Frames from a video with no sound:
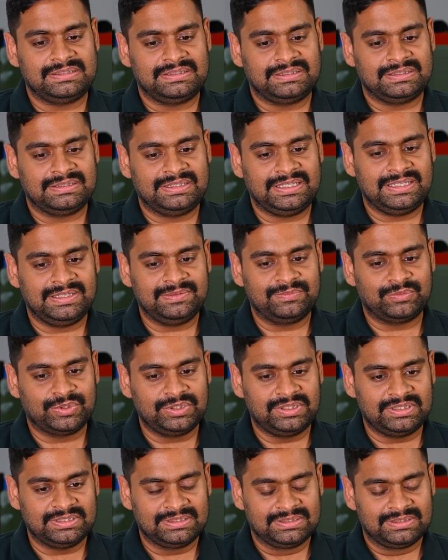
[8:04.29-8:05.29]
they
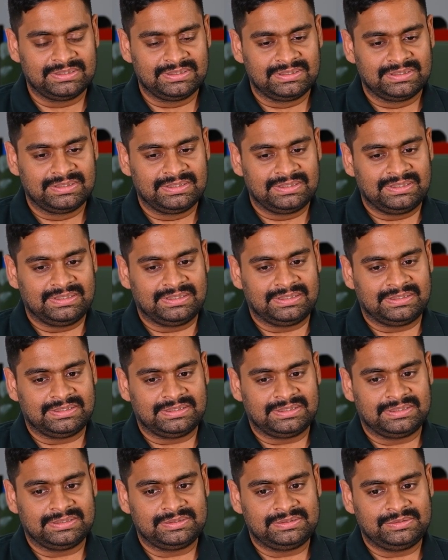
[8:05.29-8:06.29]
want
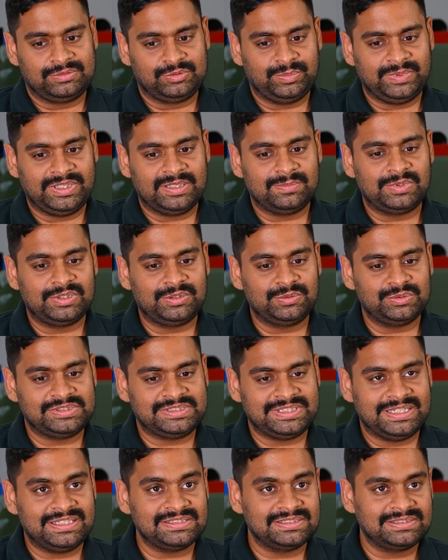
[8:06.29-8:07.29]
to be able to
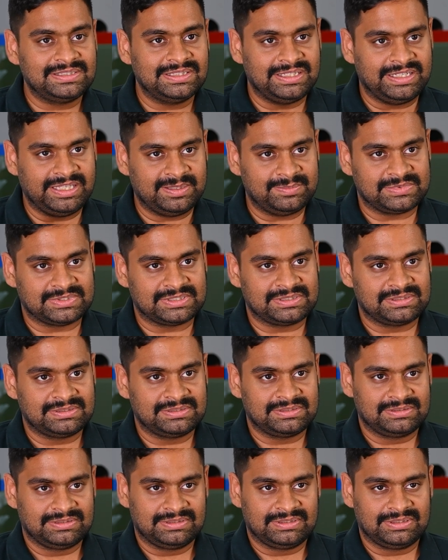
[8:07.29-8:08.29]
change the names
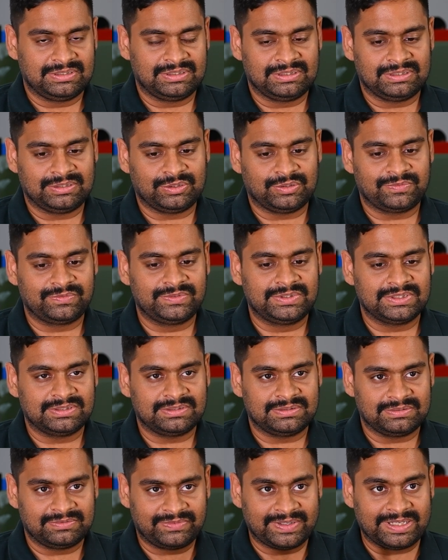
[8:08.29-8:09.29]
of
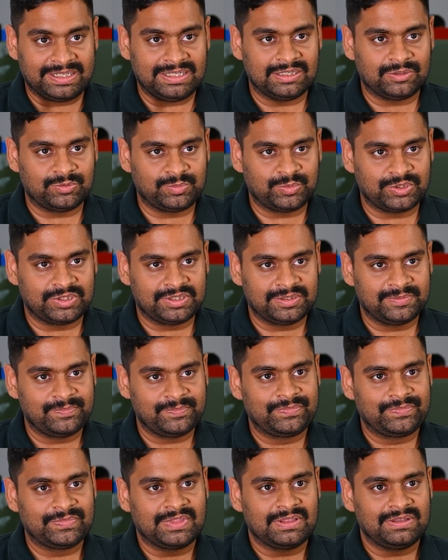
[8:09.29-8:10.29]
the final output
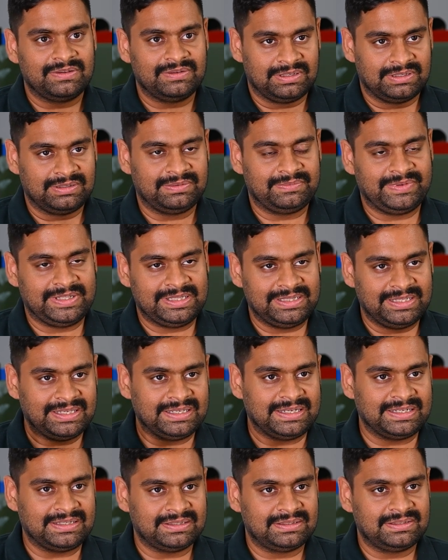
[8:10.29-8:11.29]
when they
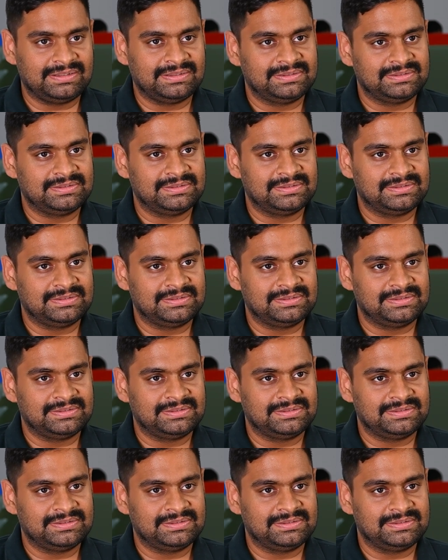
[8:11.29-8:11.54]
get it.